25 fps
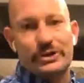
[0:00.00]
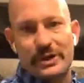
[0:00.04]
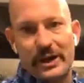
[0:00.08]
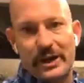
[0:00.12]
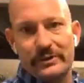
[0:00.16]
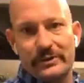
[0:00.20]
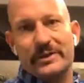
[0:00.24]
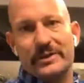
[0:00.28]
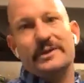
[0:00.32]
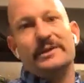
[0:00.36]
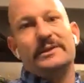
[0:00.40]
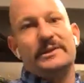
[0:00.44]

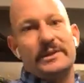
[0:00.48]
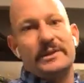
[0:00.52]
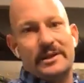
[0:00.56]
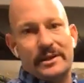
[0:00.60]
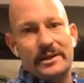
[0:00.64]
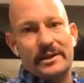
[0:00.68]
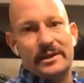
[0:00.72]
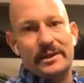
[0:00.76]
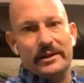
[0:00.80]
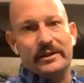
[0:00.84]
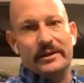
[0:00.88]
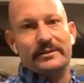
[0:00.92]
out to
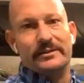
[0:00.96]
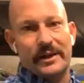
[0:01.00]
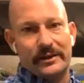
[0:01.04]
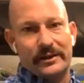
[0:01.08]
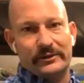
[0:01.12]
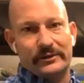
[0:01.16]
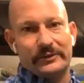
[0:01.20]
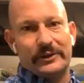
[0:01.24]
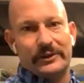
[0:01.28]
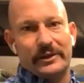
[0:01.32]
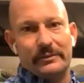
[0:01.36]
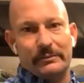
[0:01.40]
sea and
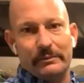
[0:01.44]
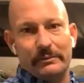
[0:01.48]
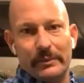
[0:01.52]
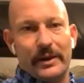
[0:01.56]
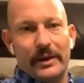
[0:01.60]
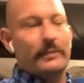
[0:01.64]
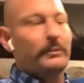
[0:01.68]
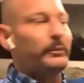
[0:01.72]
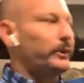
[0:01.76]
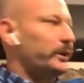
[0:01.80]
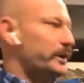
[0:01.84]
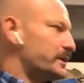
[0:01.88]
settled in
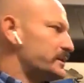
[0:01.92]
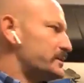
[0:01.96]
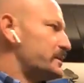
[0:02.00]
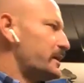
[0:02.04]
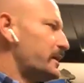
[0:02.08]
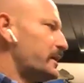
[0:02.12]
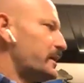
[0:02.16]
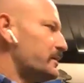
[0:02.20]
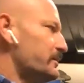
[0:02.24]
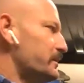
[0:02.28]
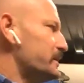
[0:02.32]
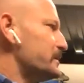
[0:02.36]
marine
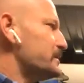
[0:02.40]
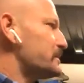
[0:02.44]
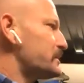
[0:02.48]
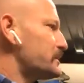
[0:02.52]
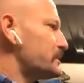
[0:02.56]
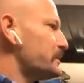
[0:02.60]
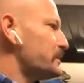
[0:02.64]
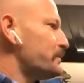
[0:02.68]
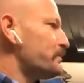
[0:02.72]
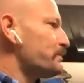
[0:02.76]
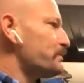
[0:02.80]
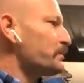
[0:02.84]
sediments.